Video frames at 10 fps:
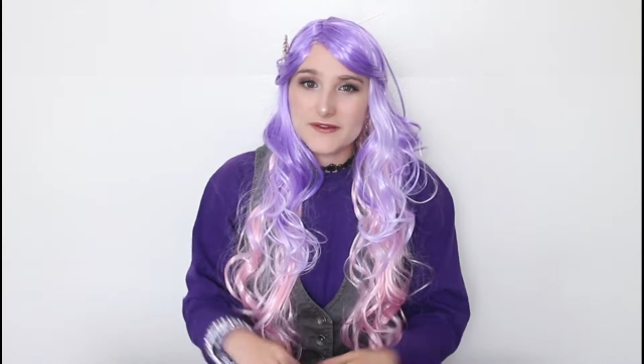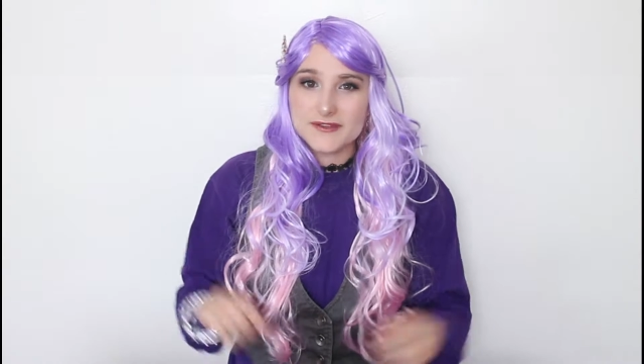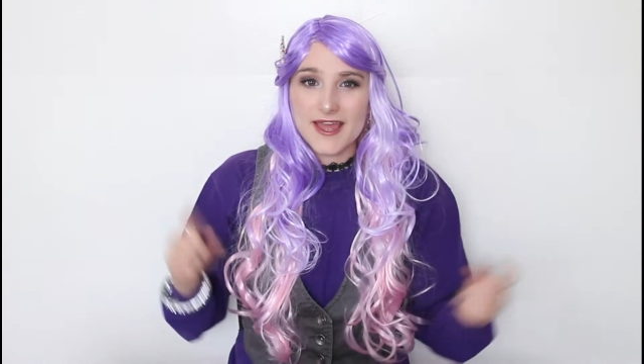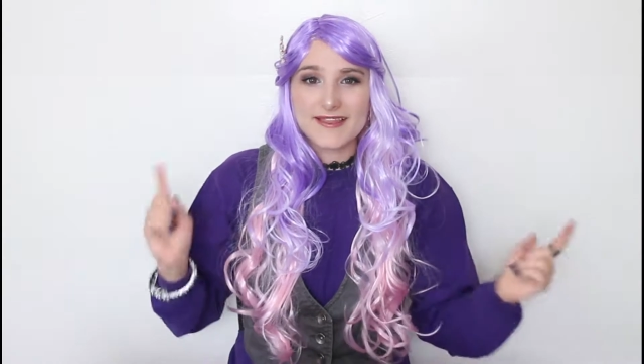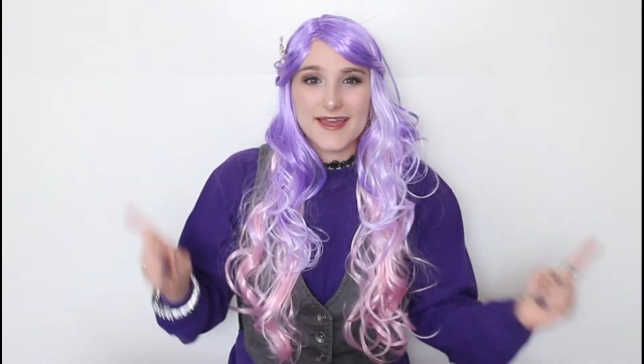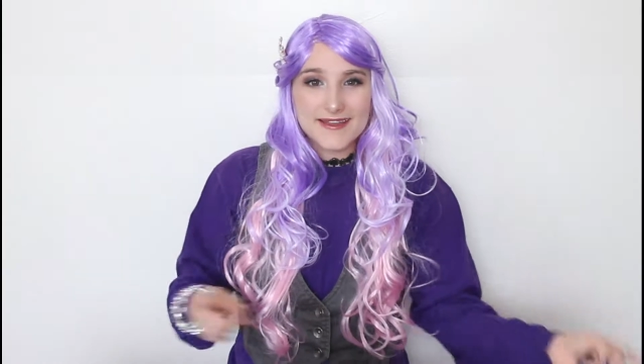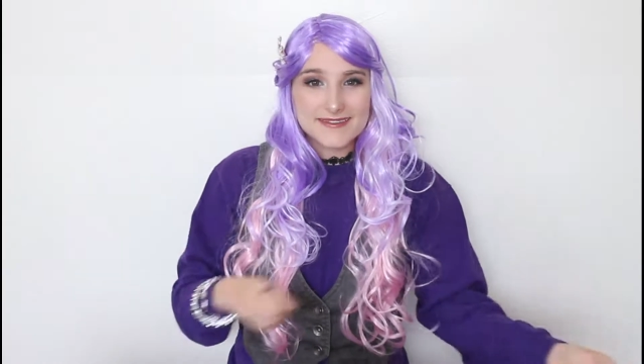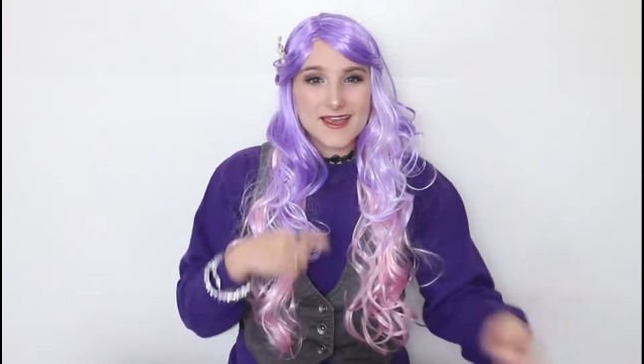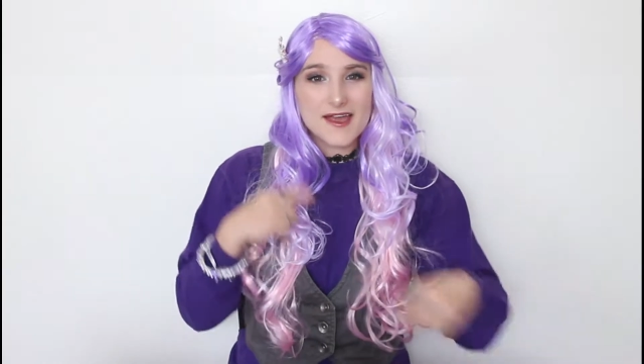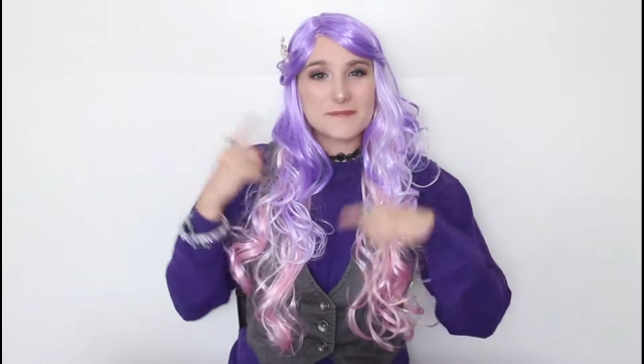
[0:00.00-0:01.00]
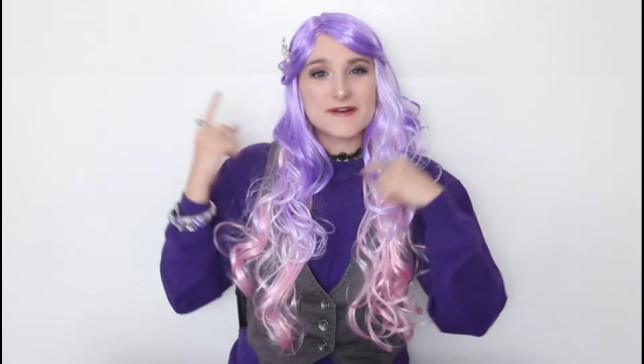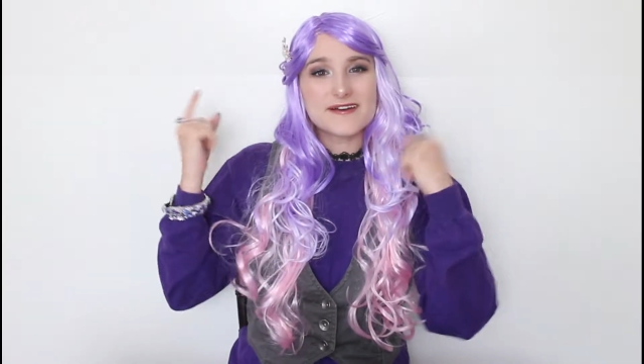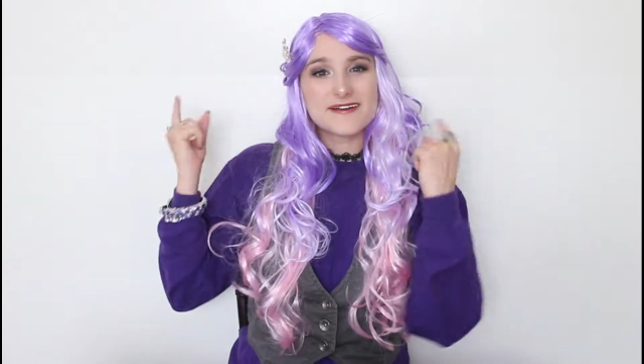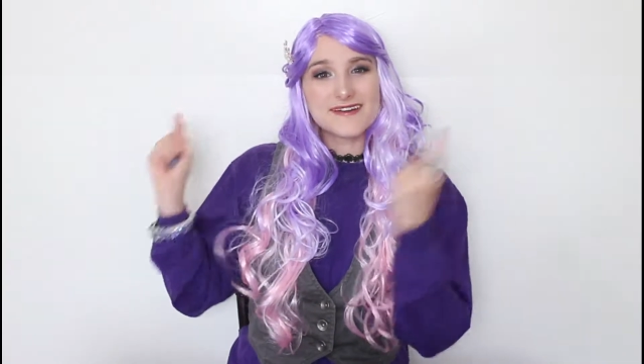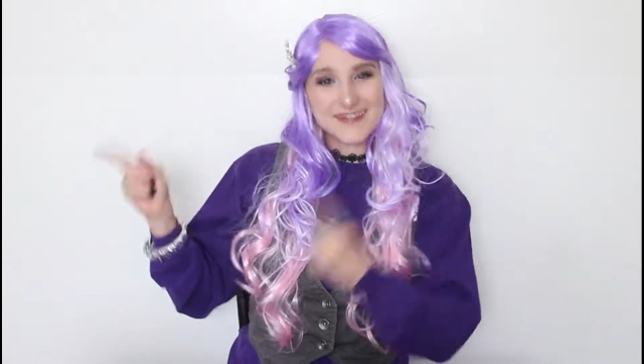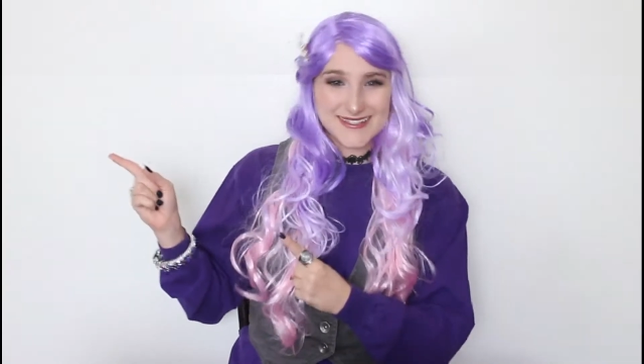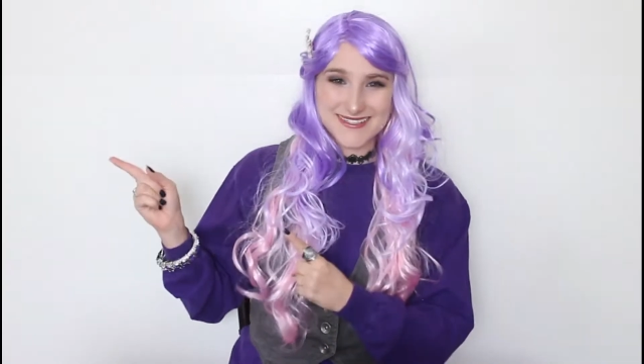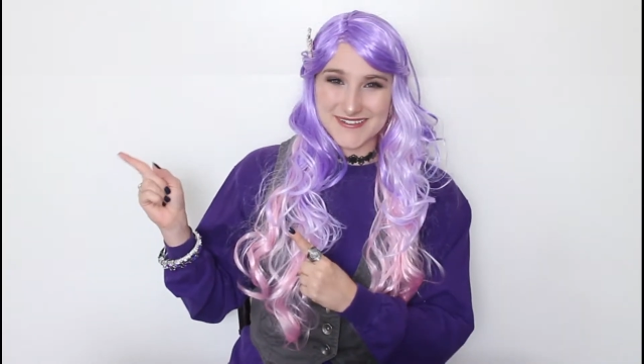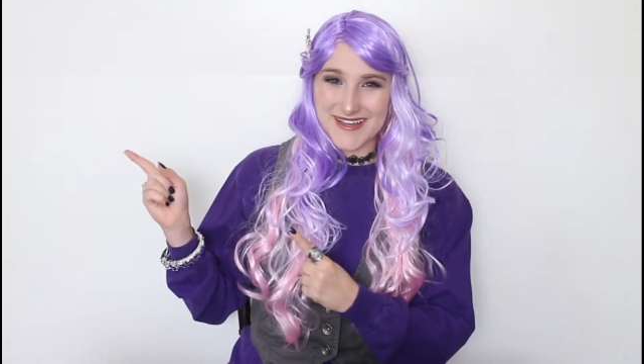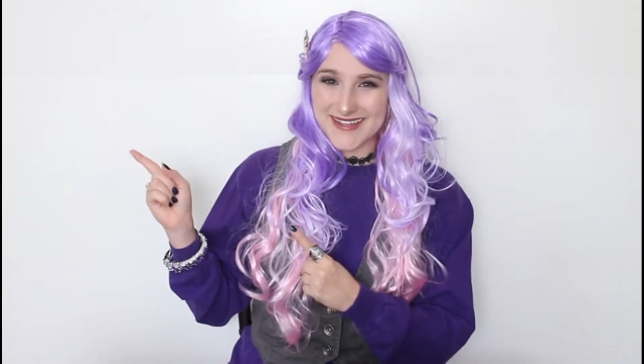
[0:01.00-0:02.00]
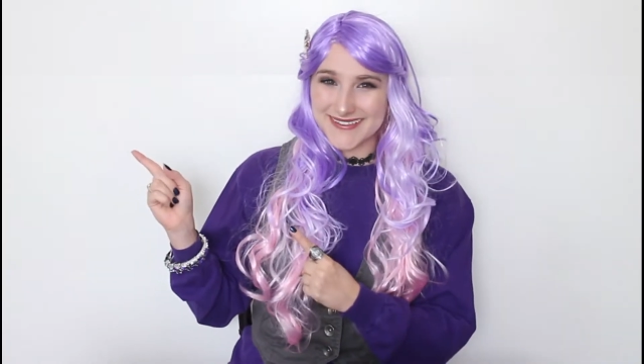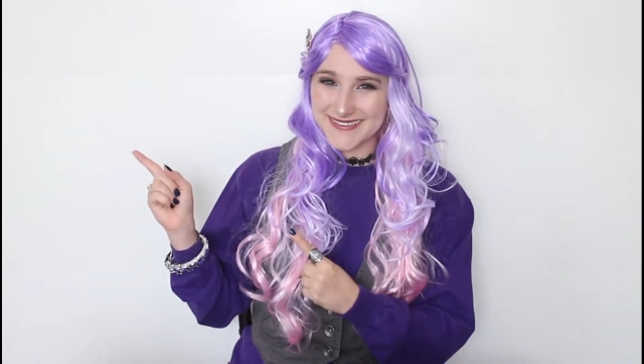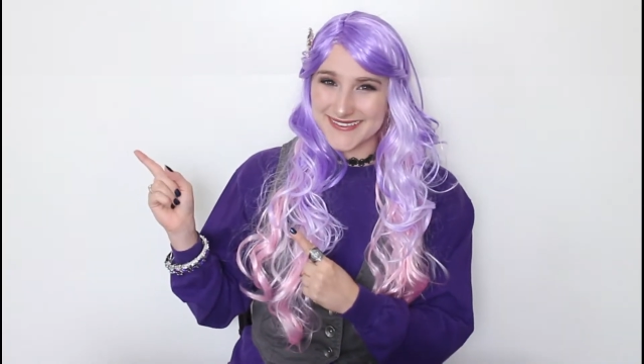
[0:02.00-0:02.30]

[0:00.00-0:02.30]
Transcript: Now let's hop on into it.